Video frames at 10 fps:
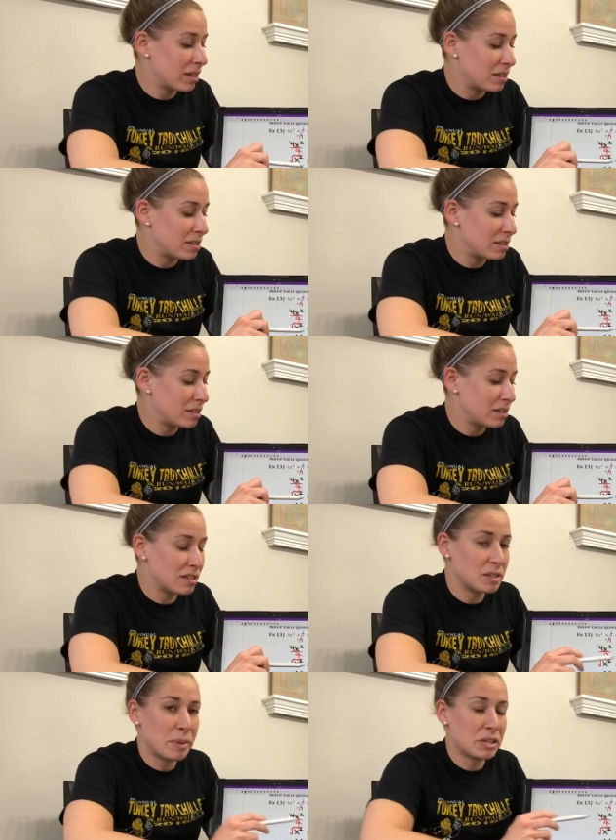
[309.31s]
this is
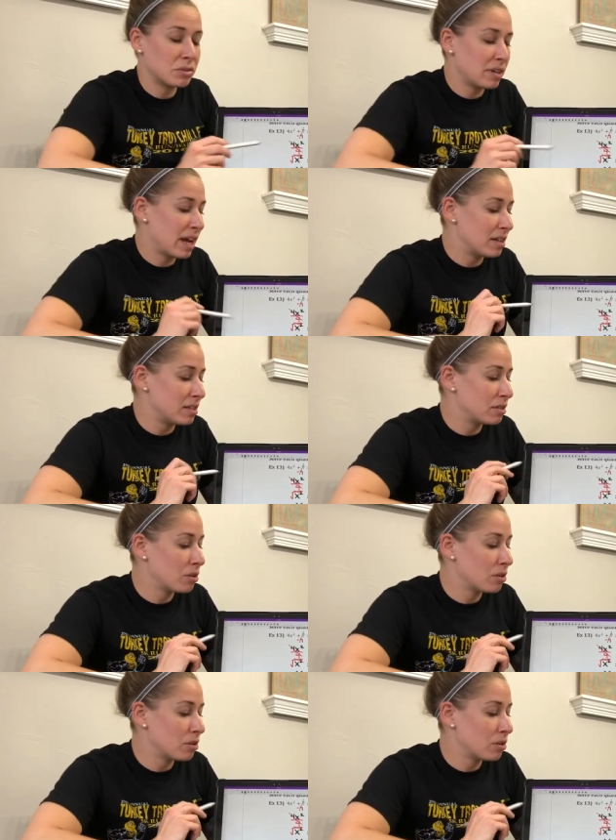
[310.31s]
a special case.